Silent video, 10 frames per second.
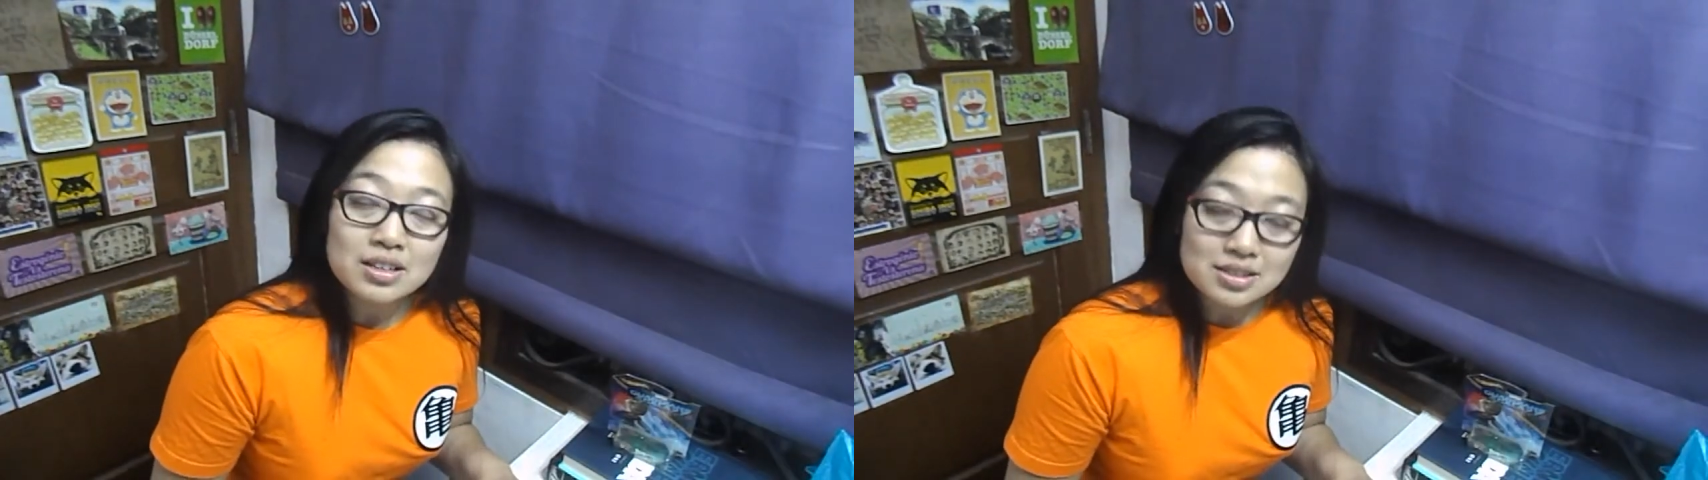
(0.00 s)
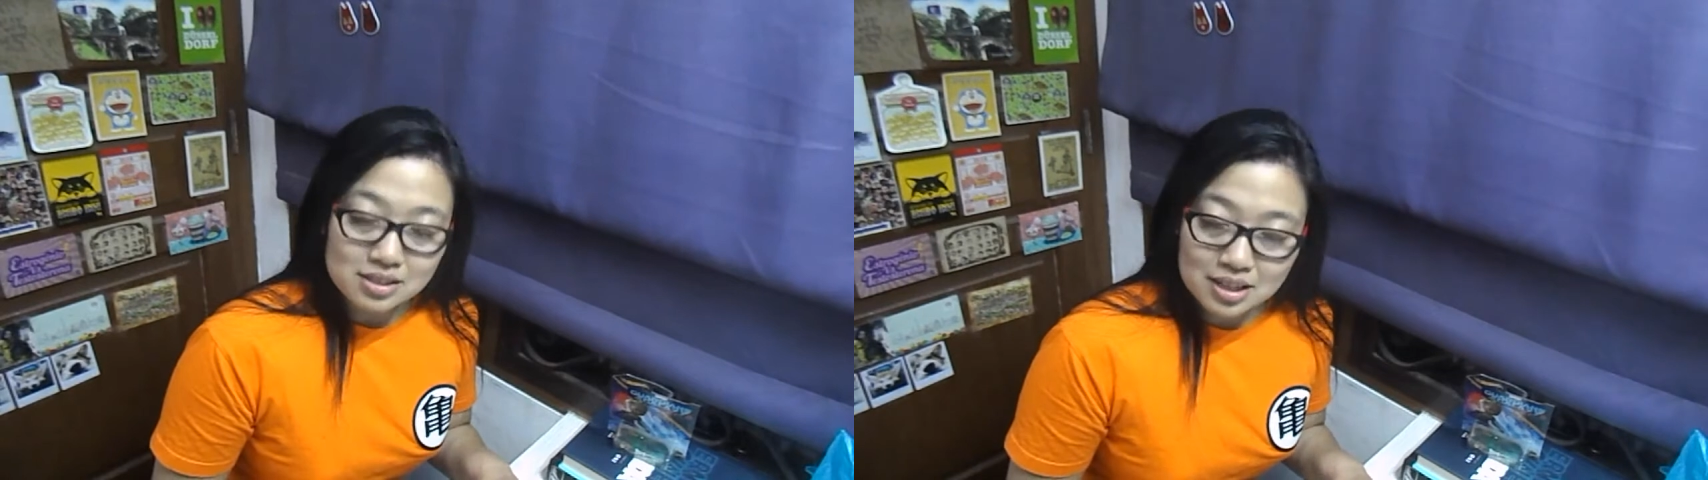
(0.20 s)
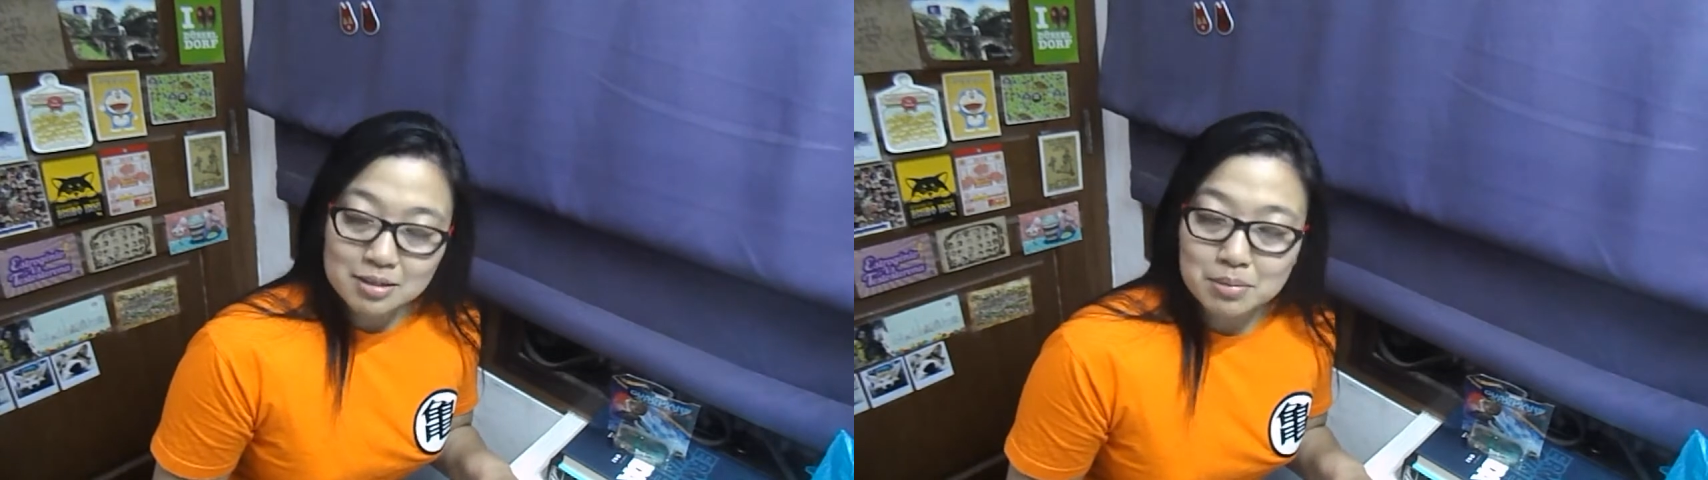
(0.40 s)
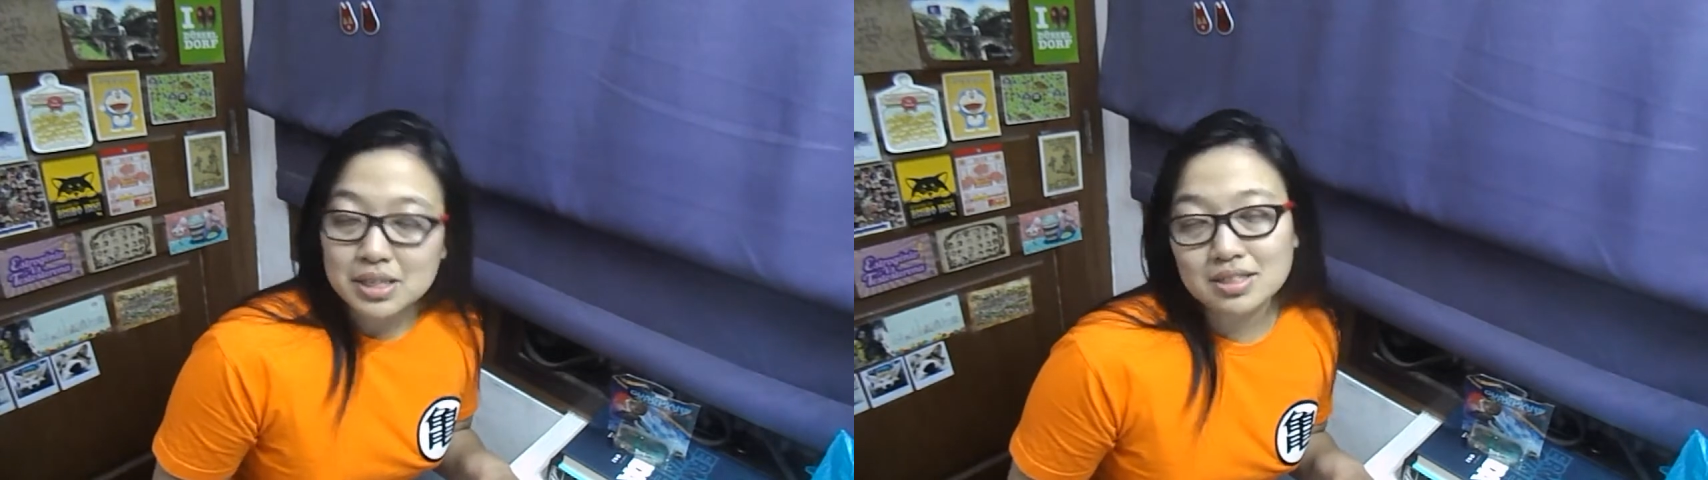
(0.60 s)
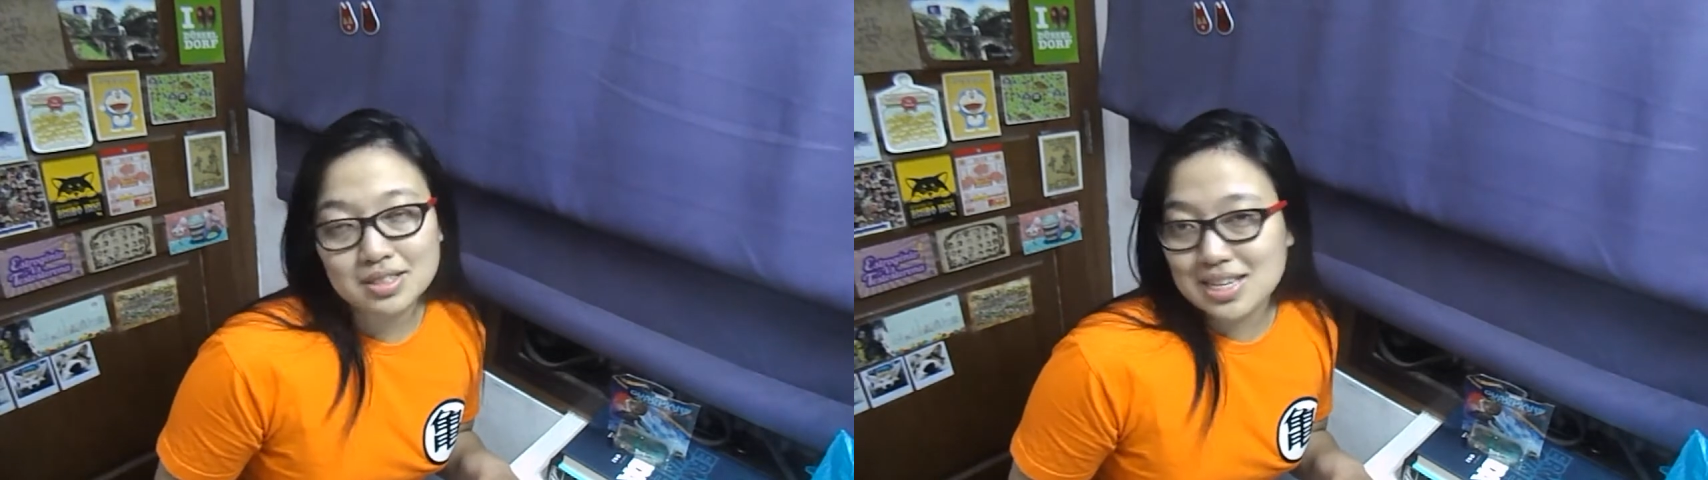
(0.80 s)
seen
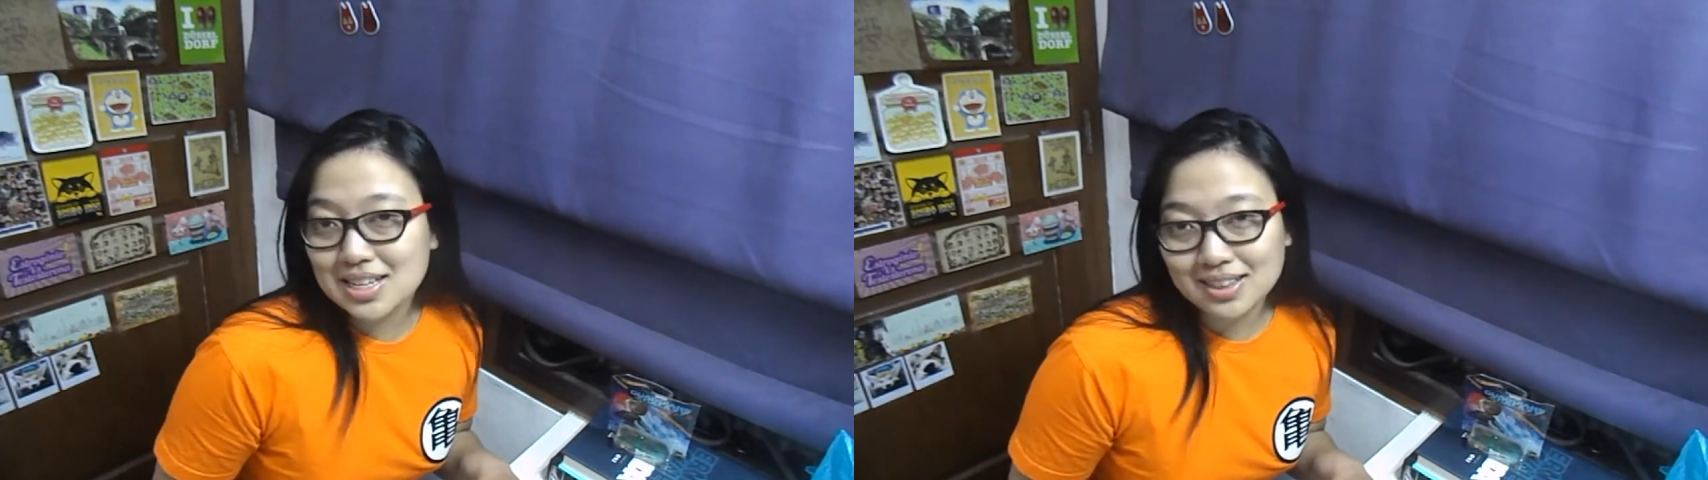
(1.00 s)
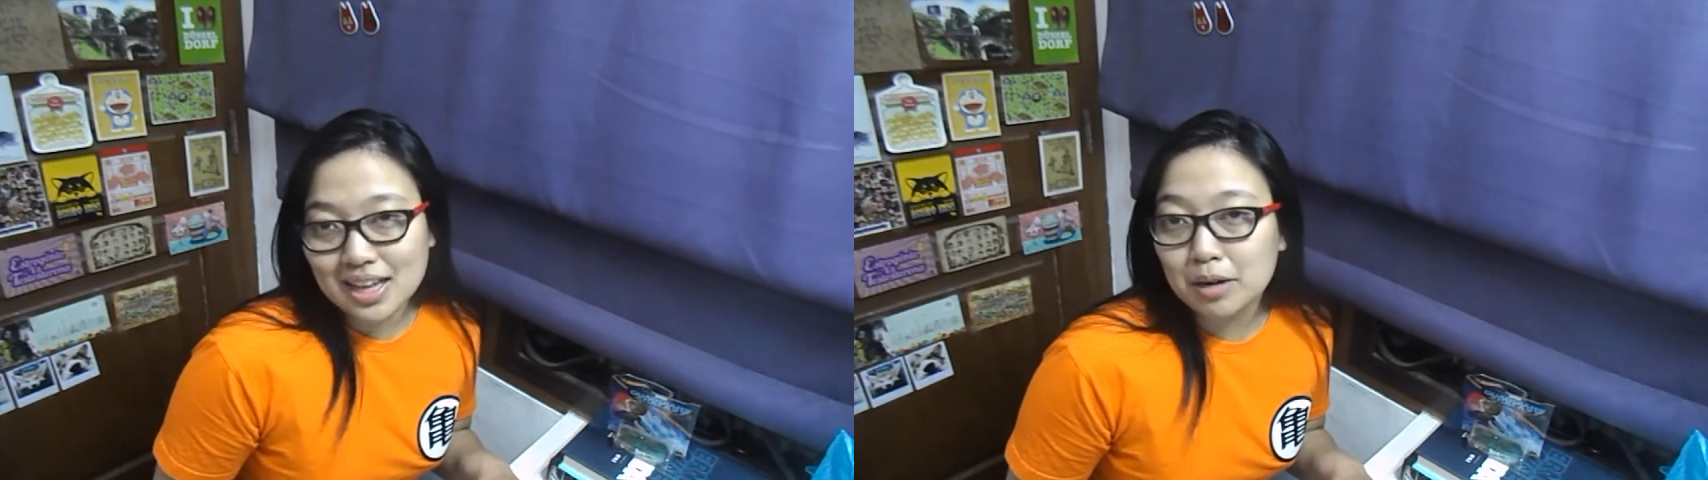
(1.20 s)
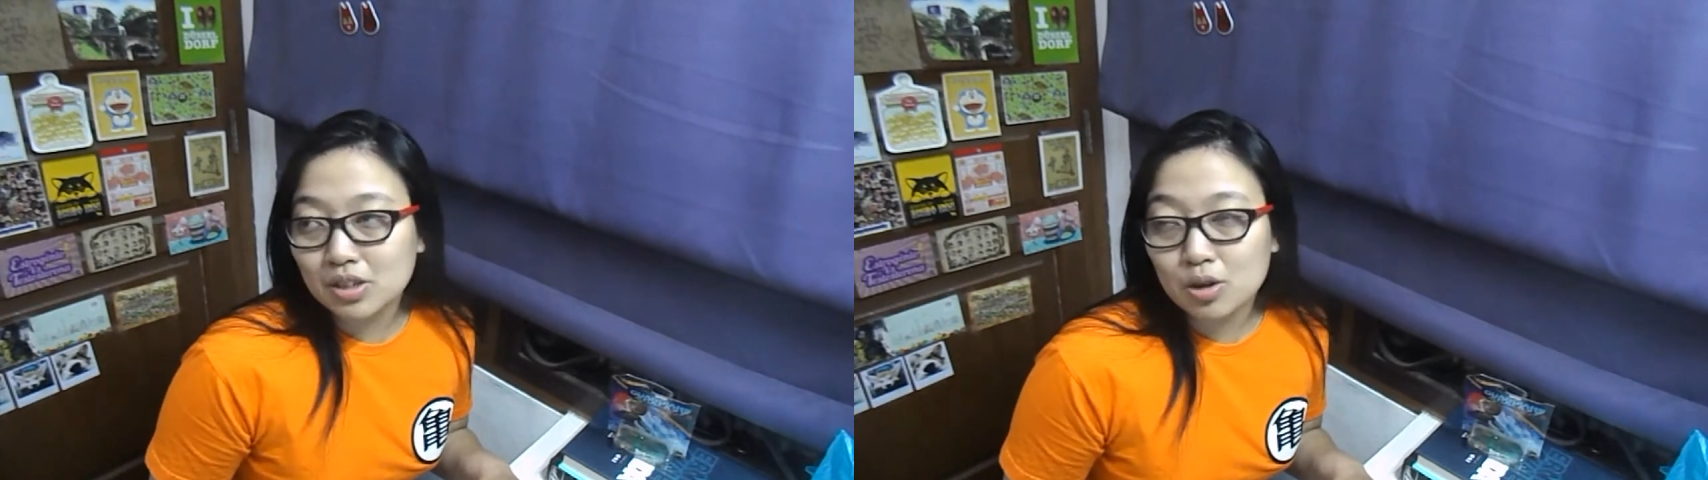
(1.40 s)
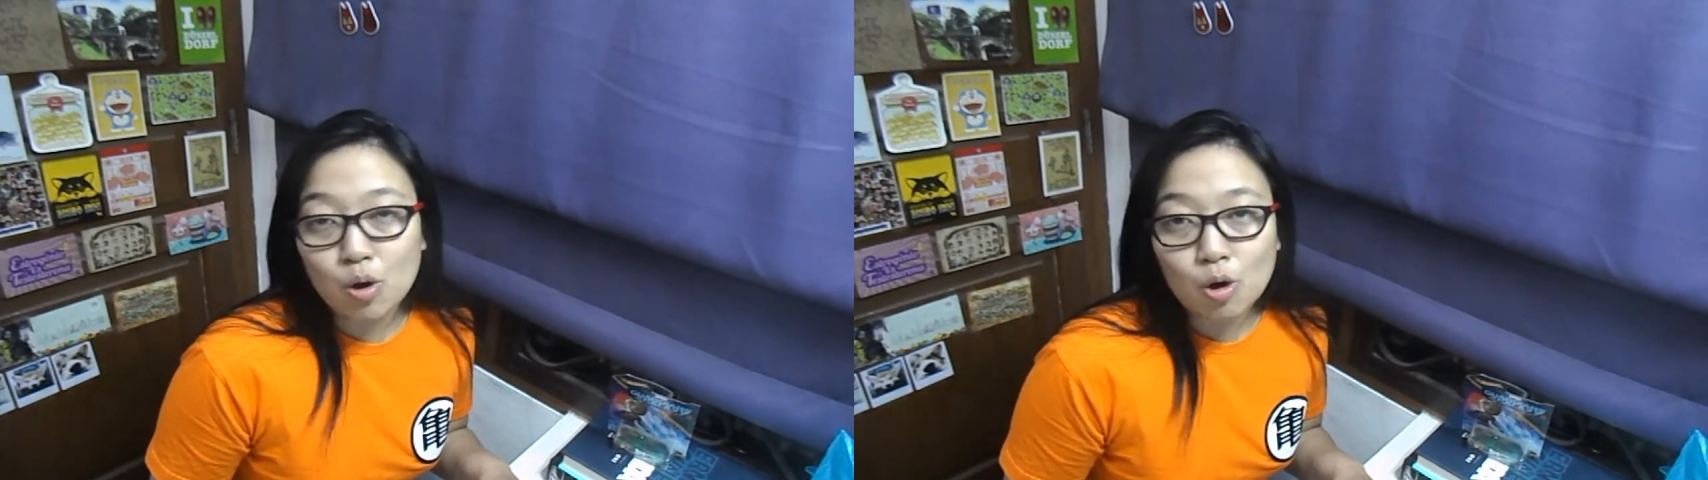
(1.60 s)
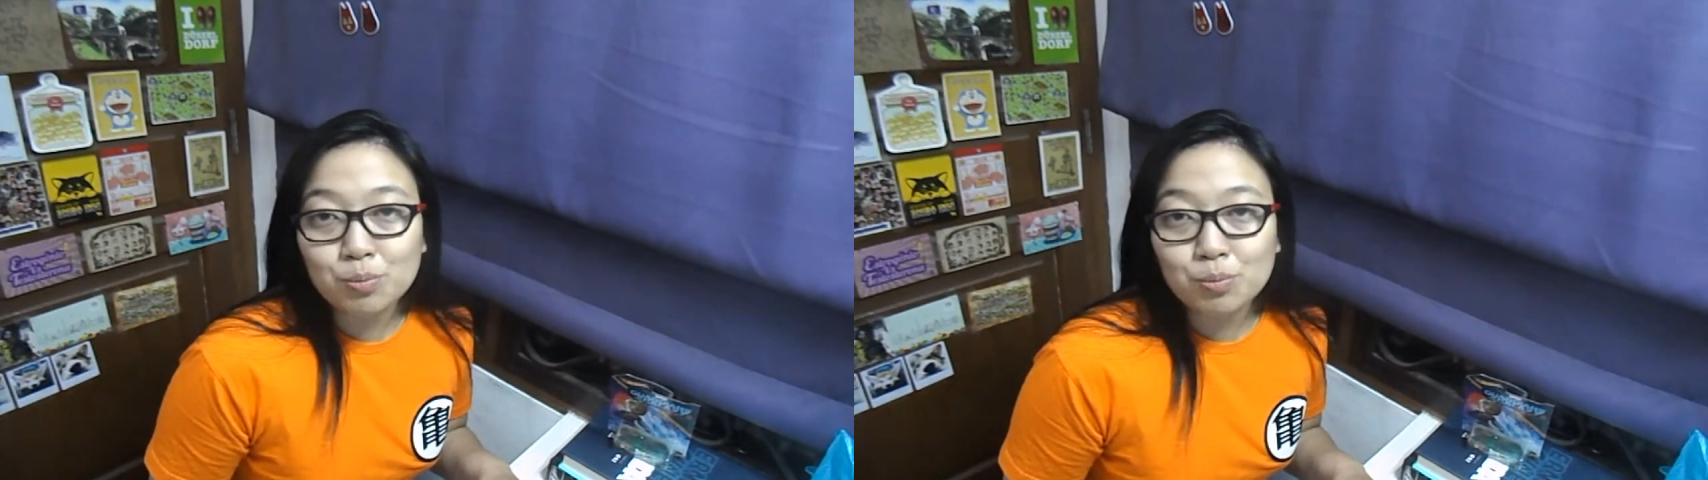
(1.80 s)
me sing that, you know,